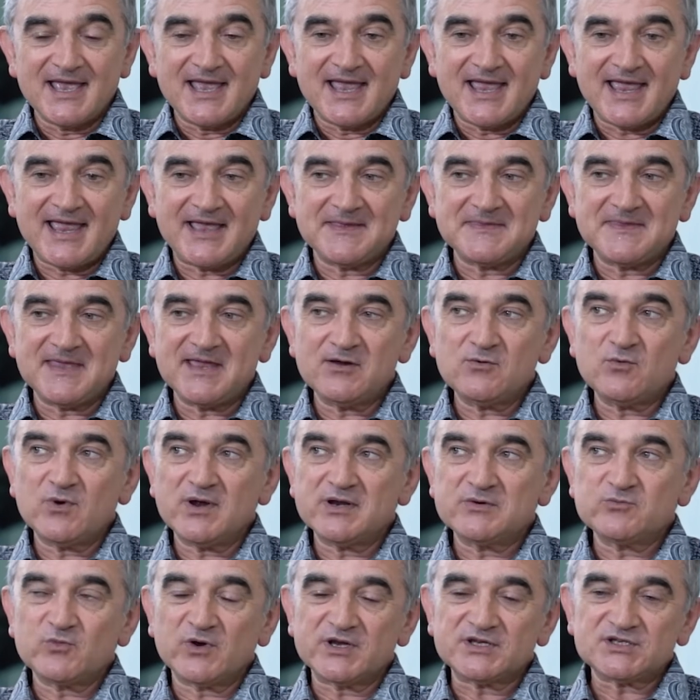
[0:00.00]
And then
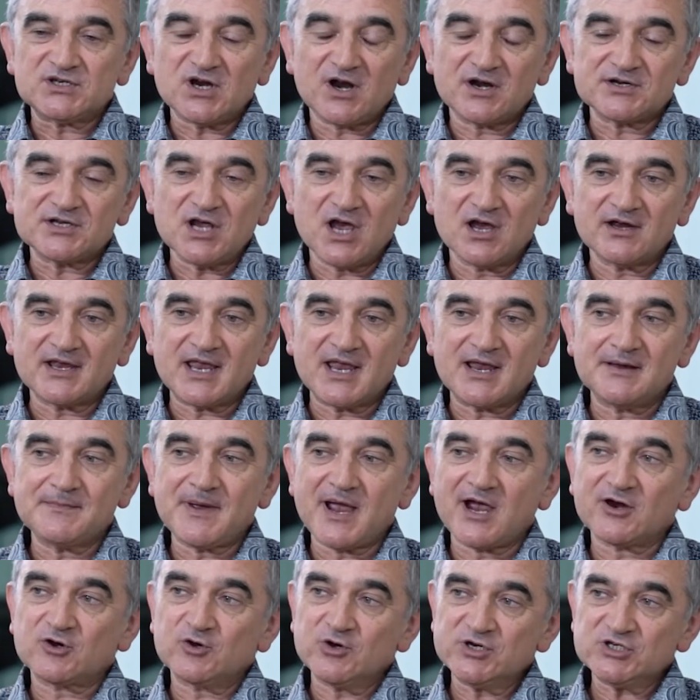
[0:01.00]
when we start talking
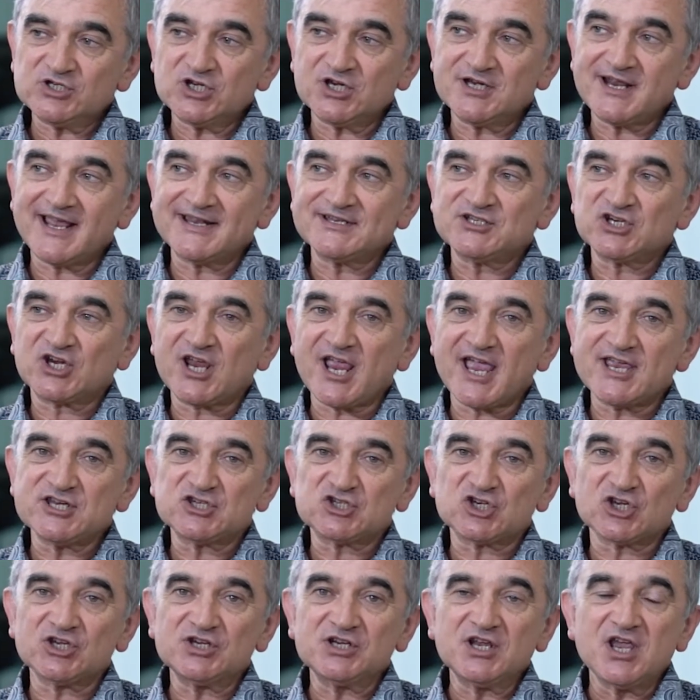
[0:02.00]
about Christian
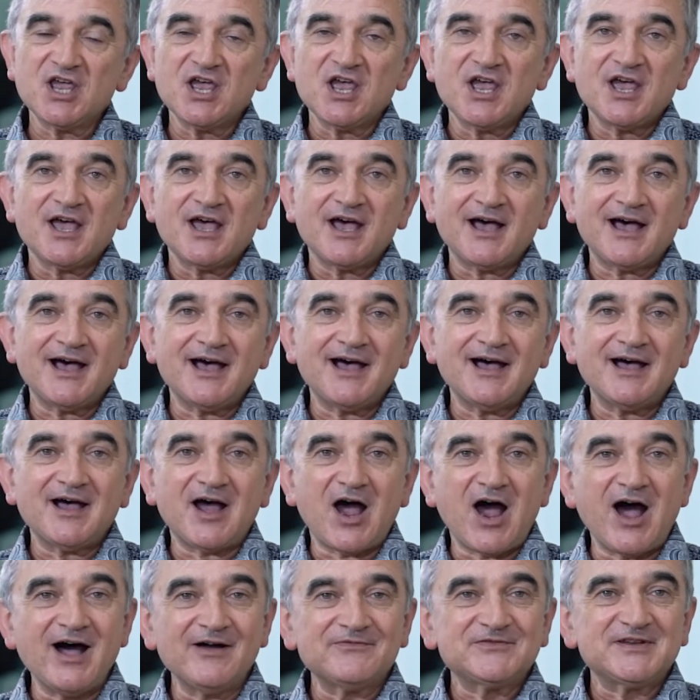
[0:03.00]
education, uh,
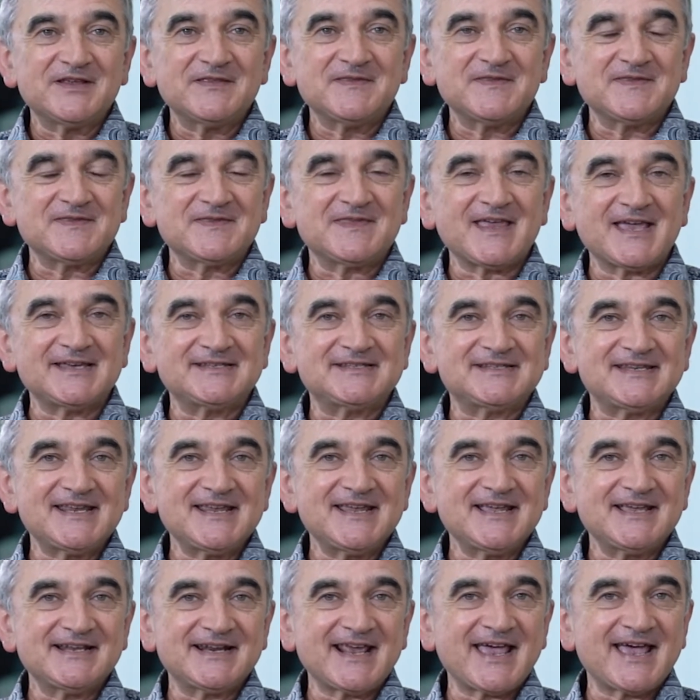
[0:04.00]
often they
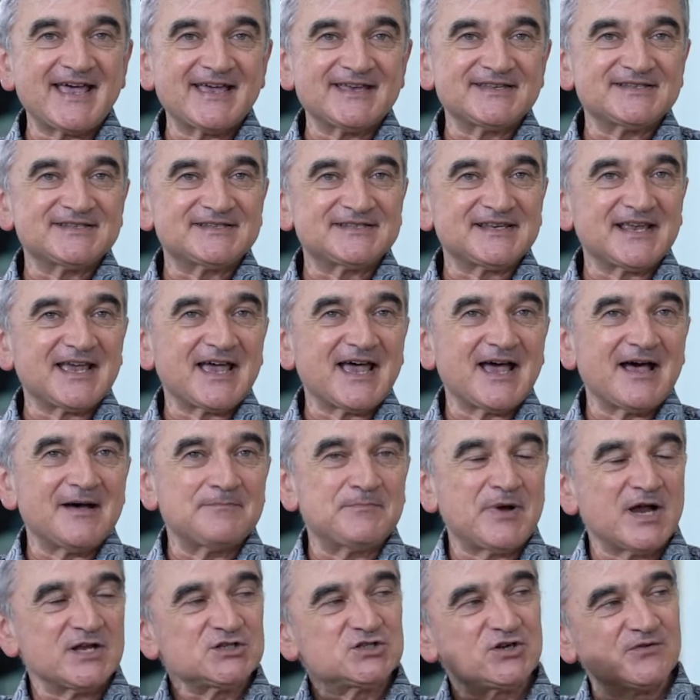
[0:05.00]
see it as a
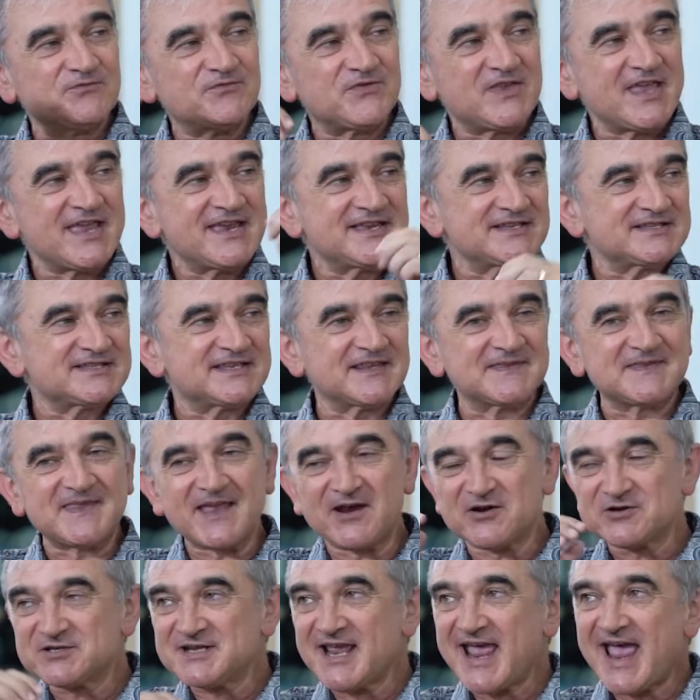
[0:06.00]
bunch of things that
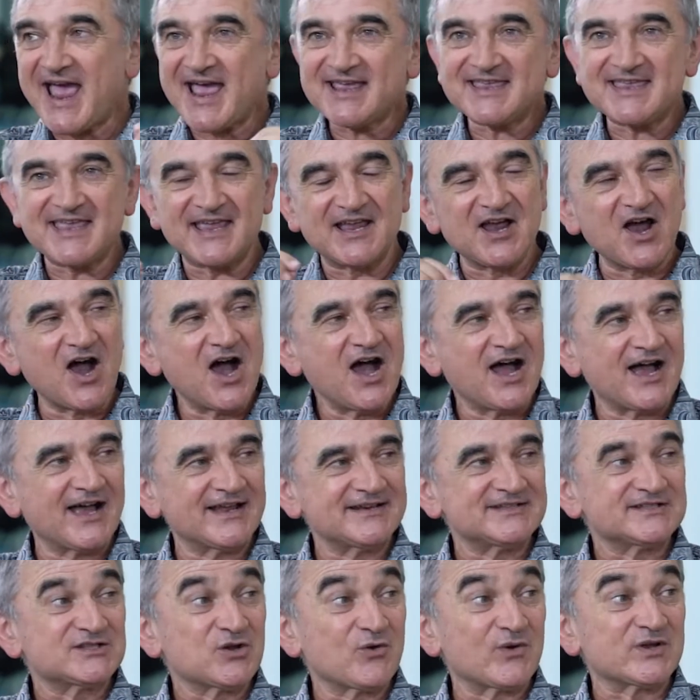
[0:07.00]
they're tacking
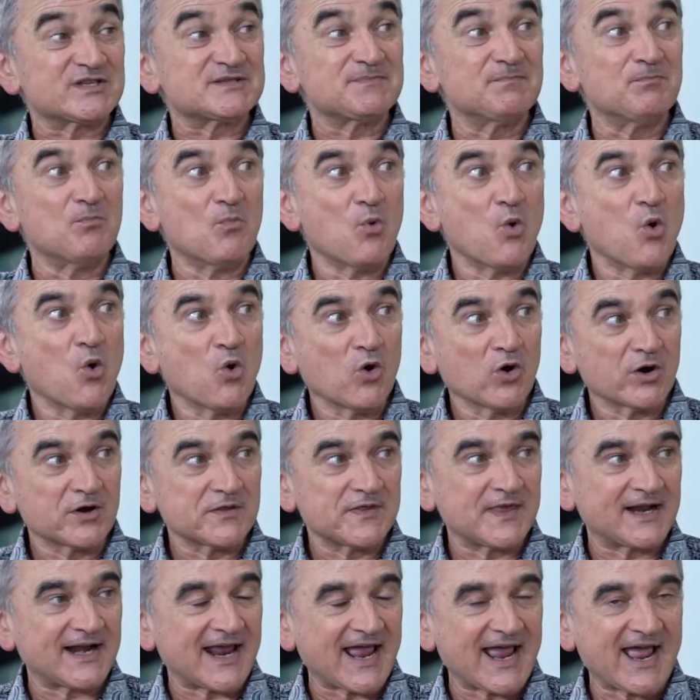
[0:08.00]
on. So it's more
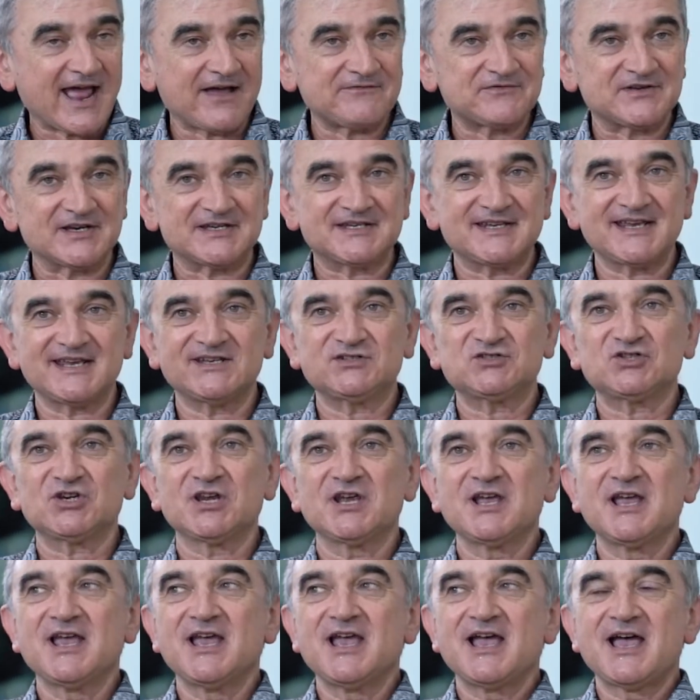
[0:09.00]
that I have to teach,
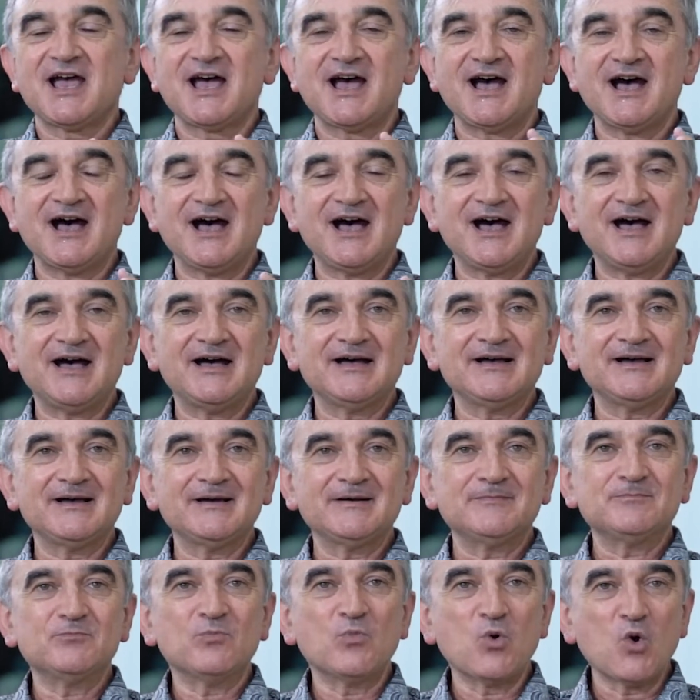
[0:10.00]

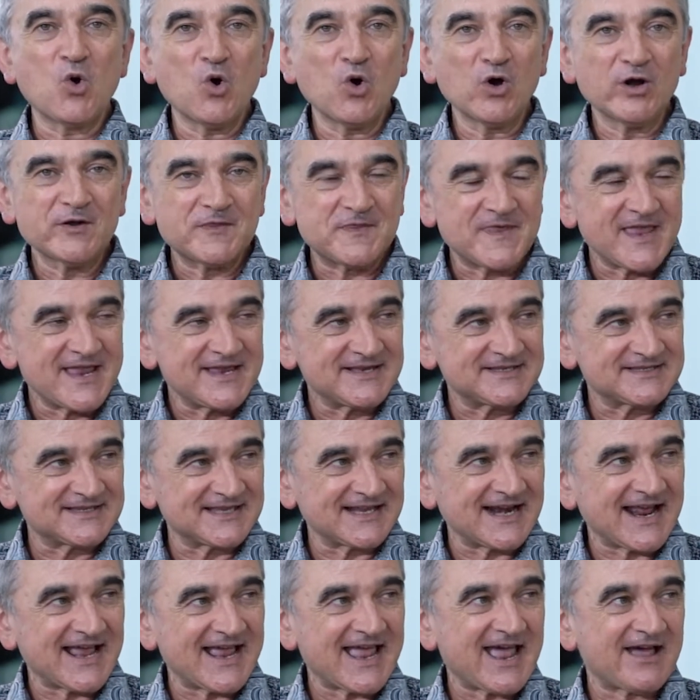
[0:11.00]
uh, more things
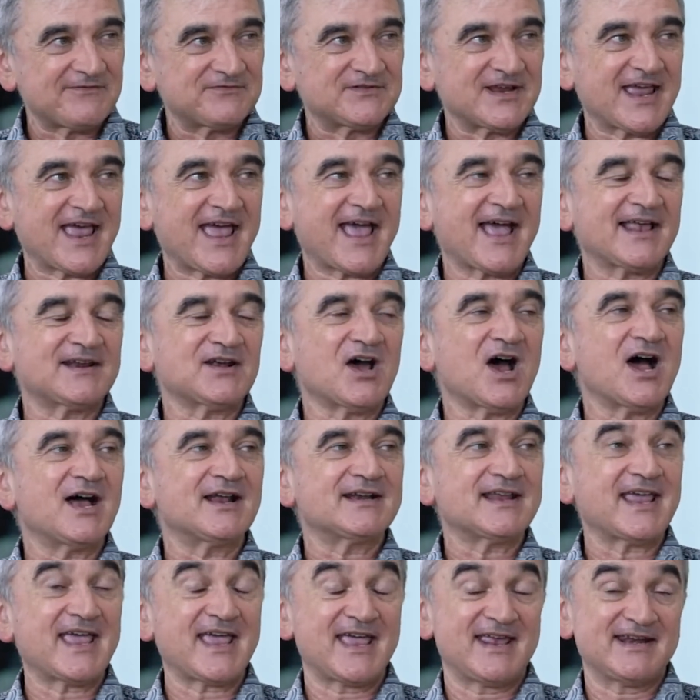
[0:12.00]
that I have to add
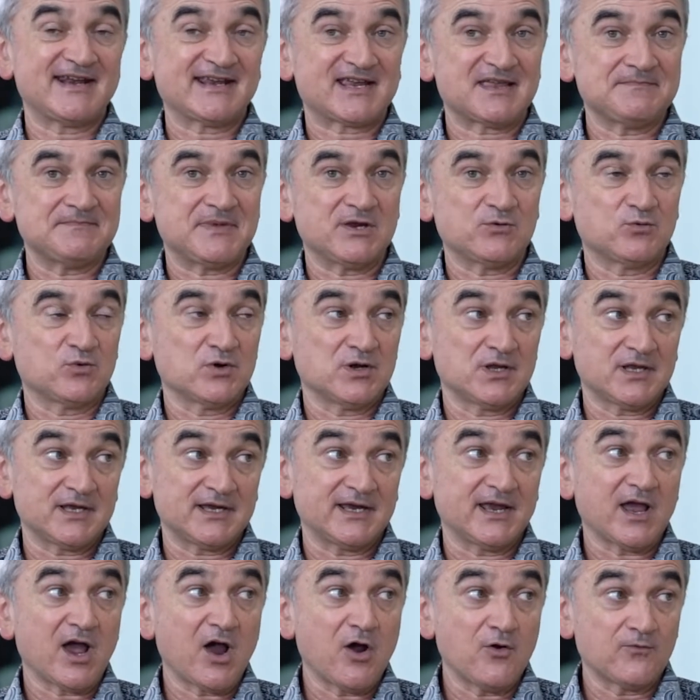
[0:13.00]
on, and it can be
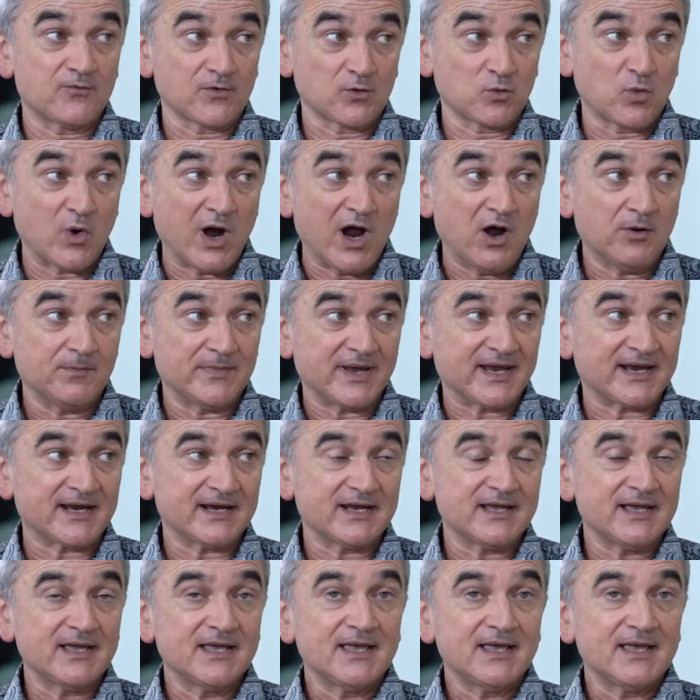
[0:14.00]
really overwhelming.